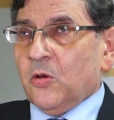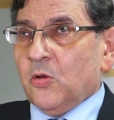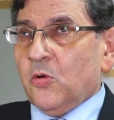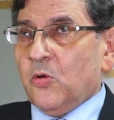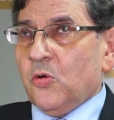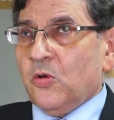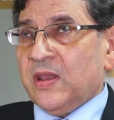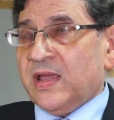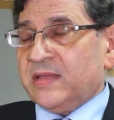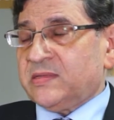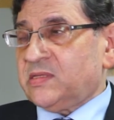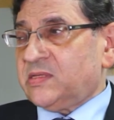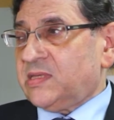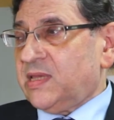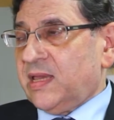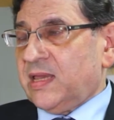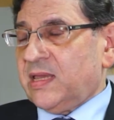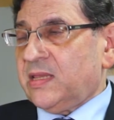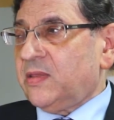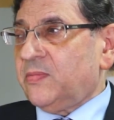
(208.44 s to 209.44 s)
or let's
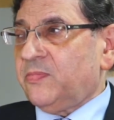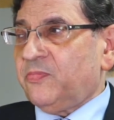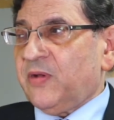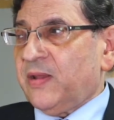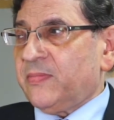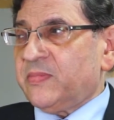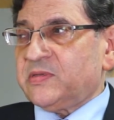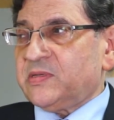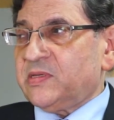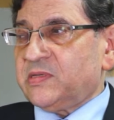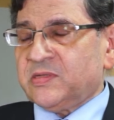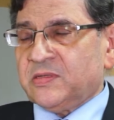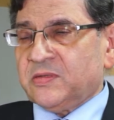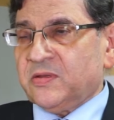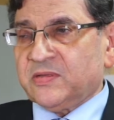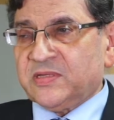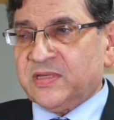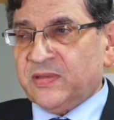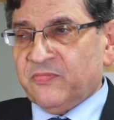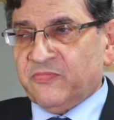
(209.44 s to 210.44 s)
say the premises are
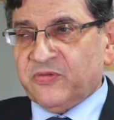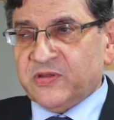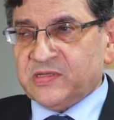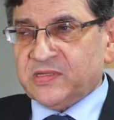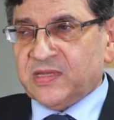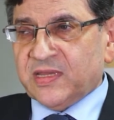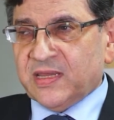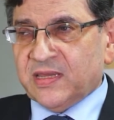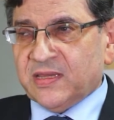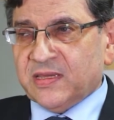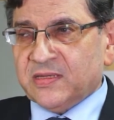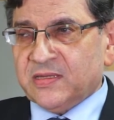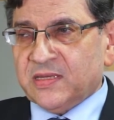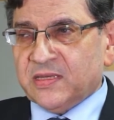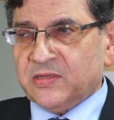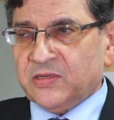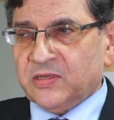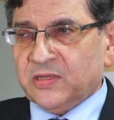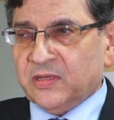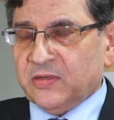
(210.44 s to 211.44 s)
not in pristine
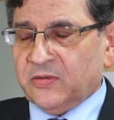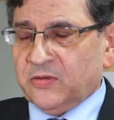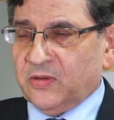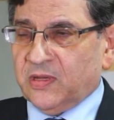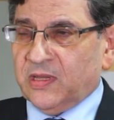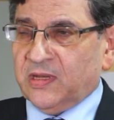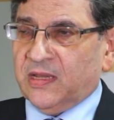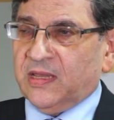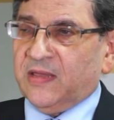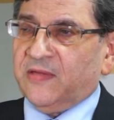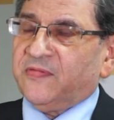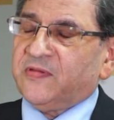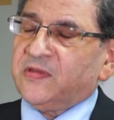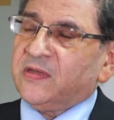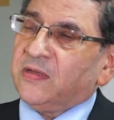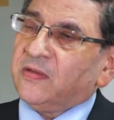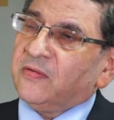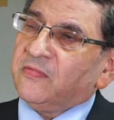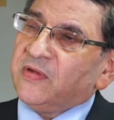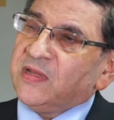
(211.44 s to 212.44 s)
condition and you're going to have
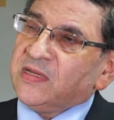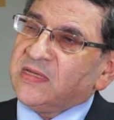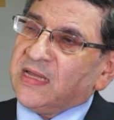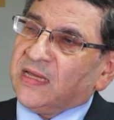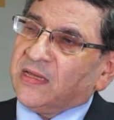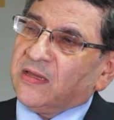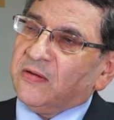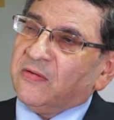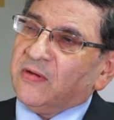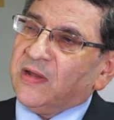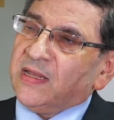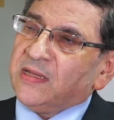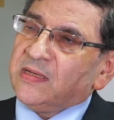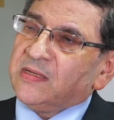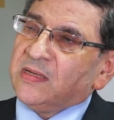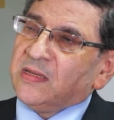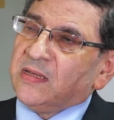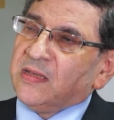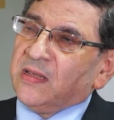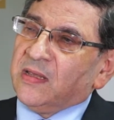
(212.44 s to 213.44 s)
to
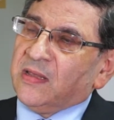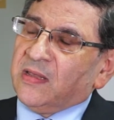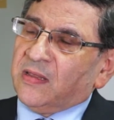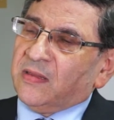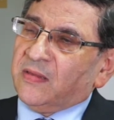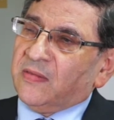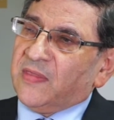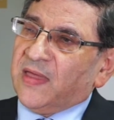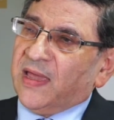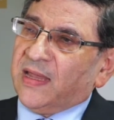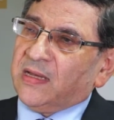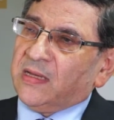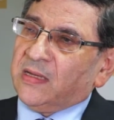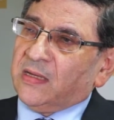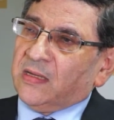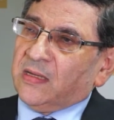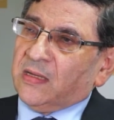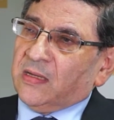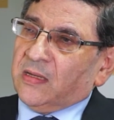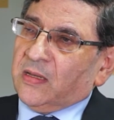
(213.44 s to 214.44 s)
redecorate, then
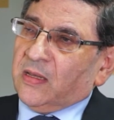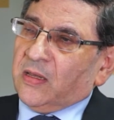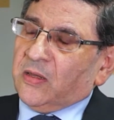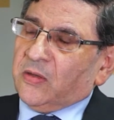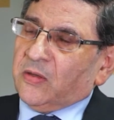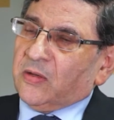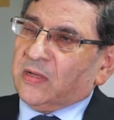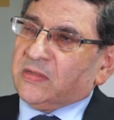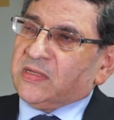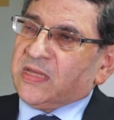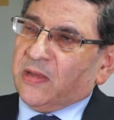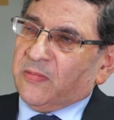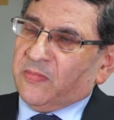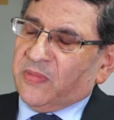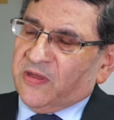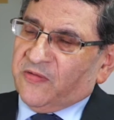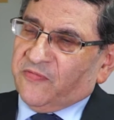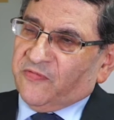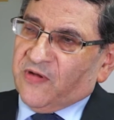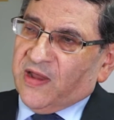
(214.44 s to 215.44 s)
you know, don't
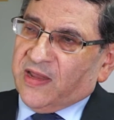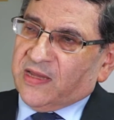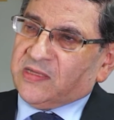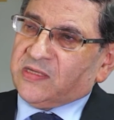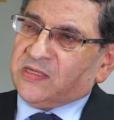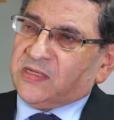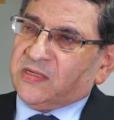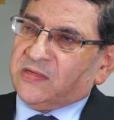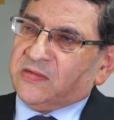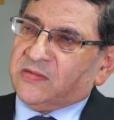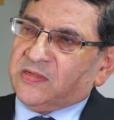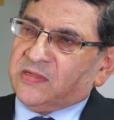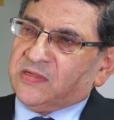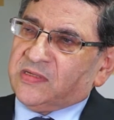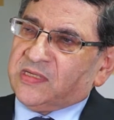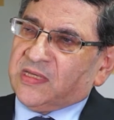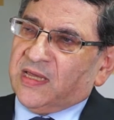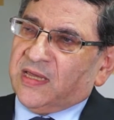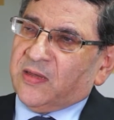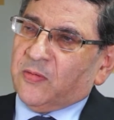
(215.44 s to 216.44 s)
be afraid to, to
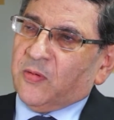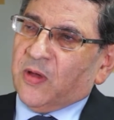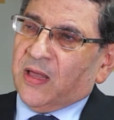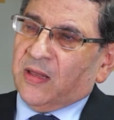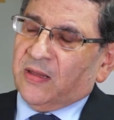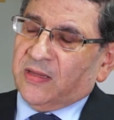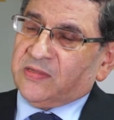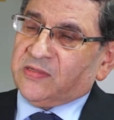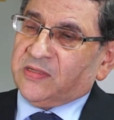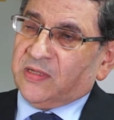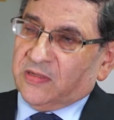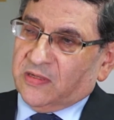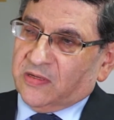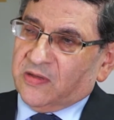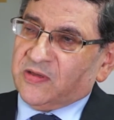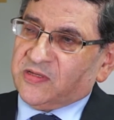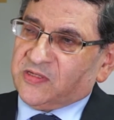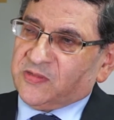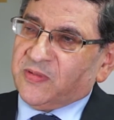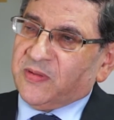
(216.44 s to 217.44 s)
say, well, it's going to
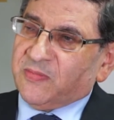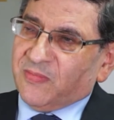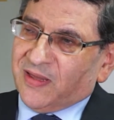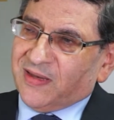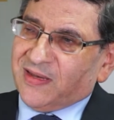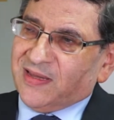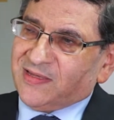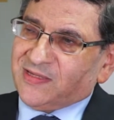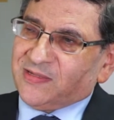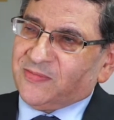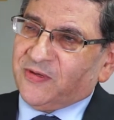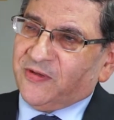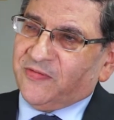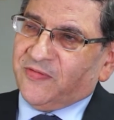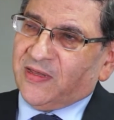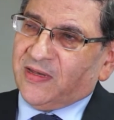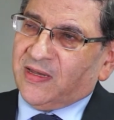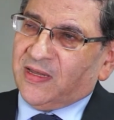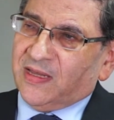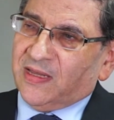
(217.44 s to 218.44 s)
cost me money to move
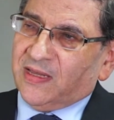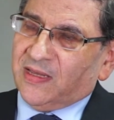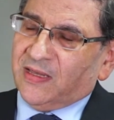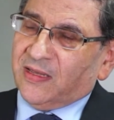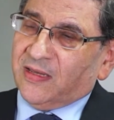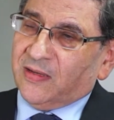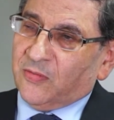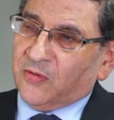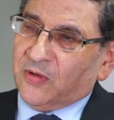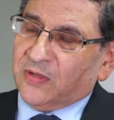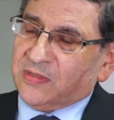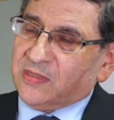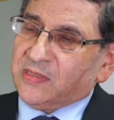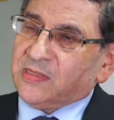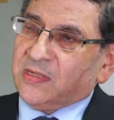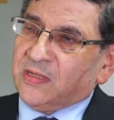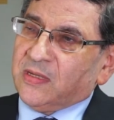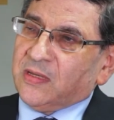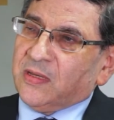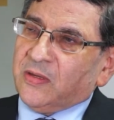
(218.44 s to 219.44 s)
in here. I want
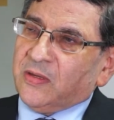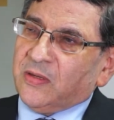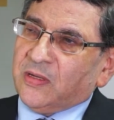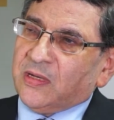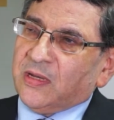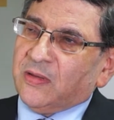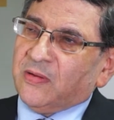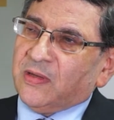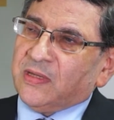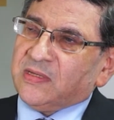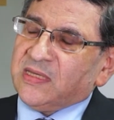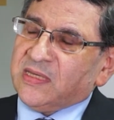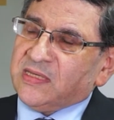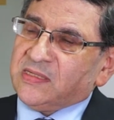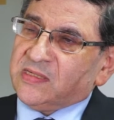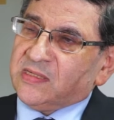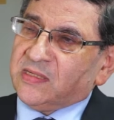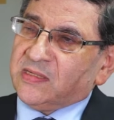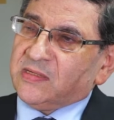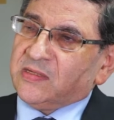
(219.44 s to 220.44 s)
you know, a
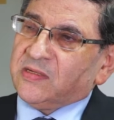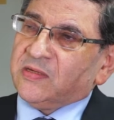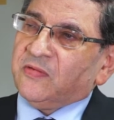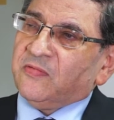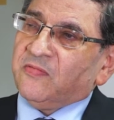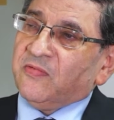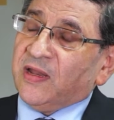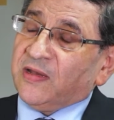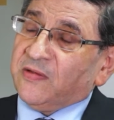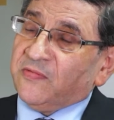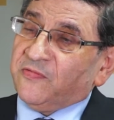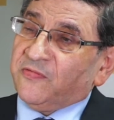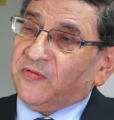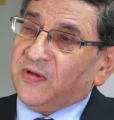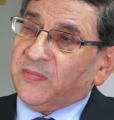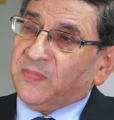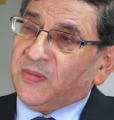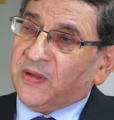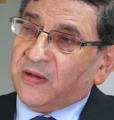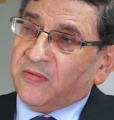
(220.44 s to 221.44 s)
decent
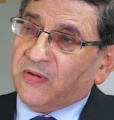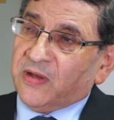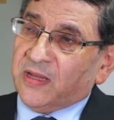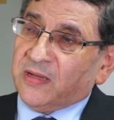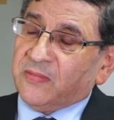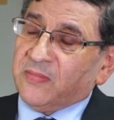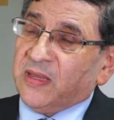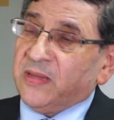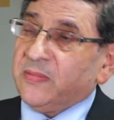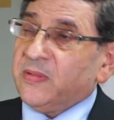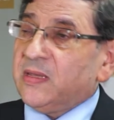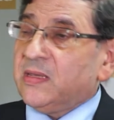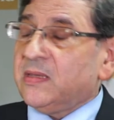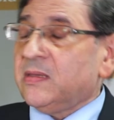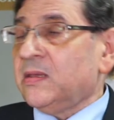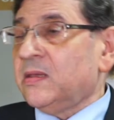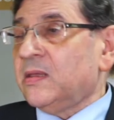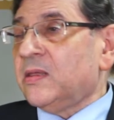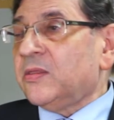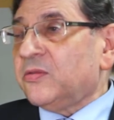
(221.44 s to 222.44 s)
rent-free period, maybe
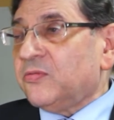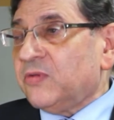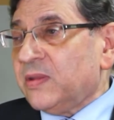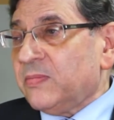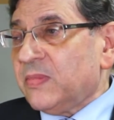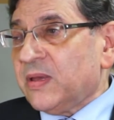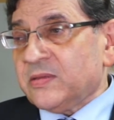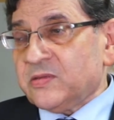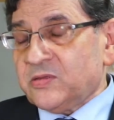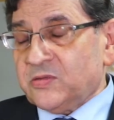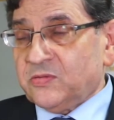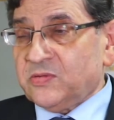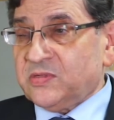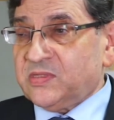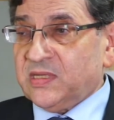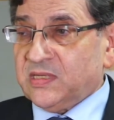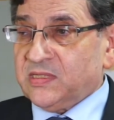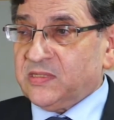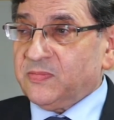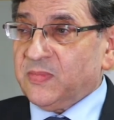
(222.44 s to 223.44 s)
three months or
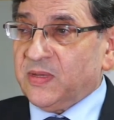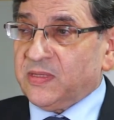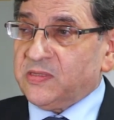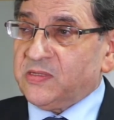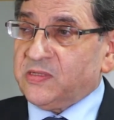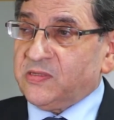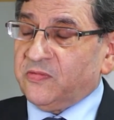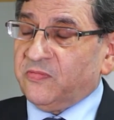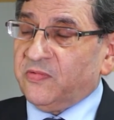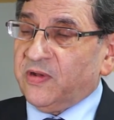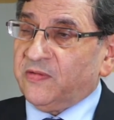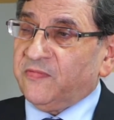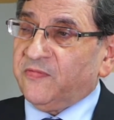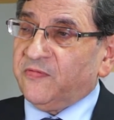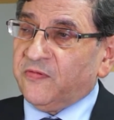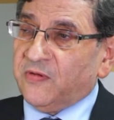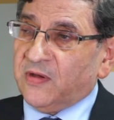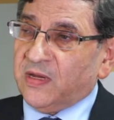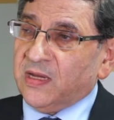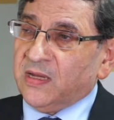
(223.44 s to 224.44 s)
six months
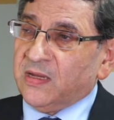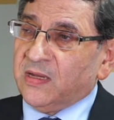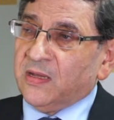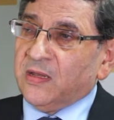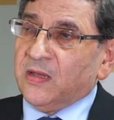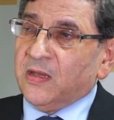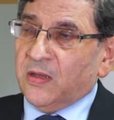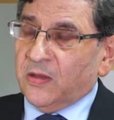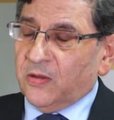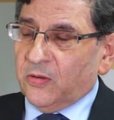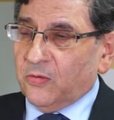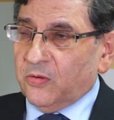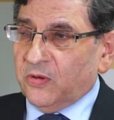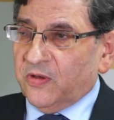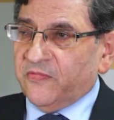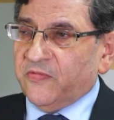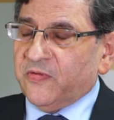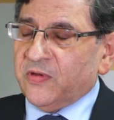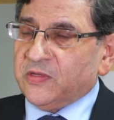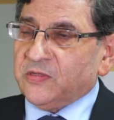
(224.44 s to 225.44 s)
rent-free,
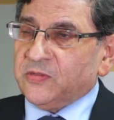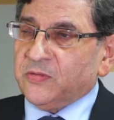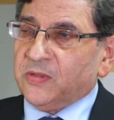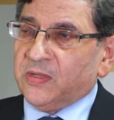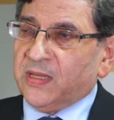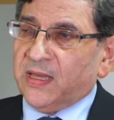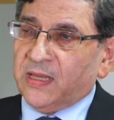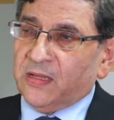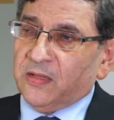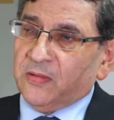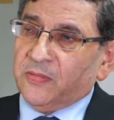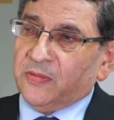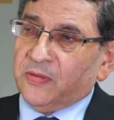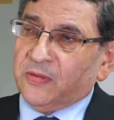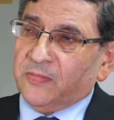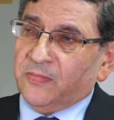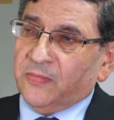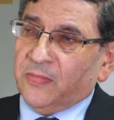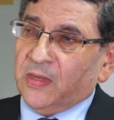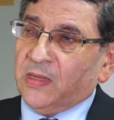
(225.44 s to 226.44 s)
all of which will help.
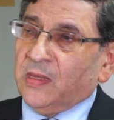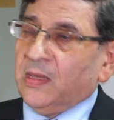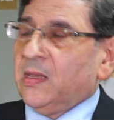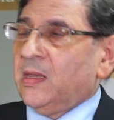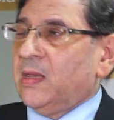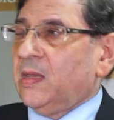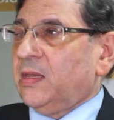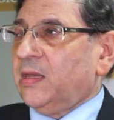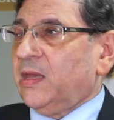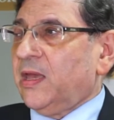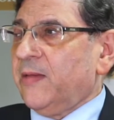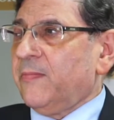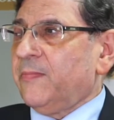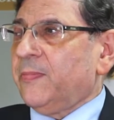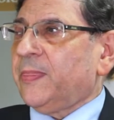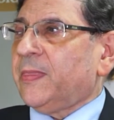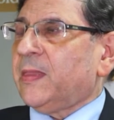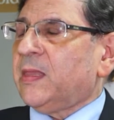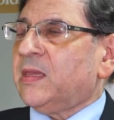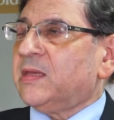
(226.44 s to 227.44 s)

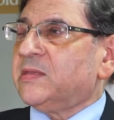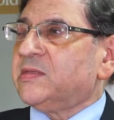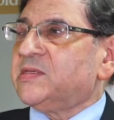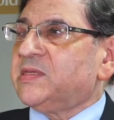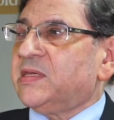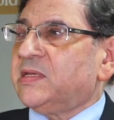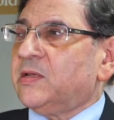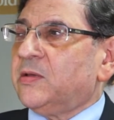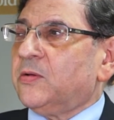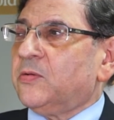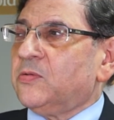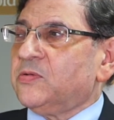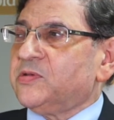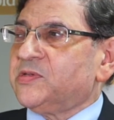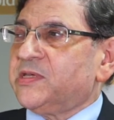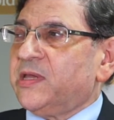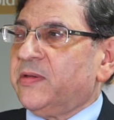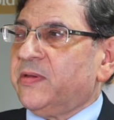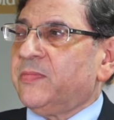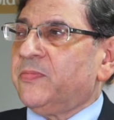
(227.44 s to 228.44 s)
Um, consider
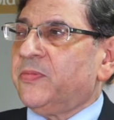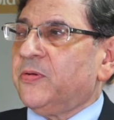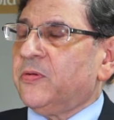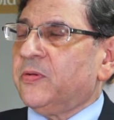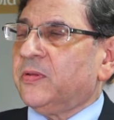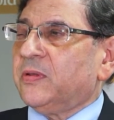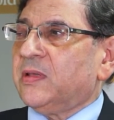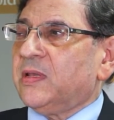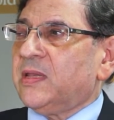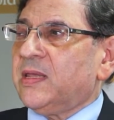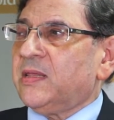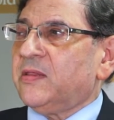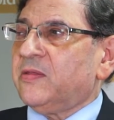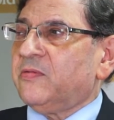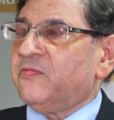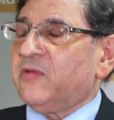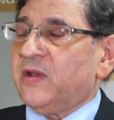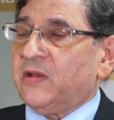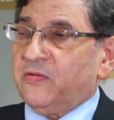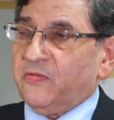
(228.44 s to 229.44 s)
also importantly the
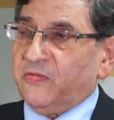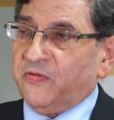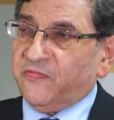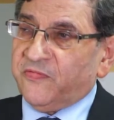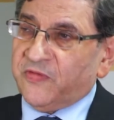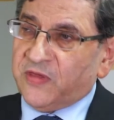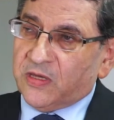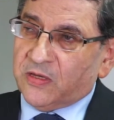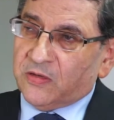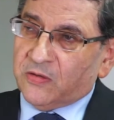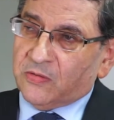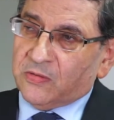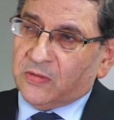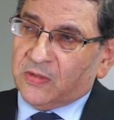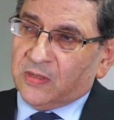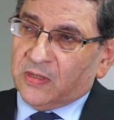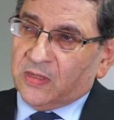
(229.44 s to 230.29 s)
rent review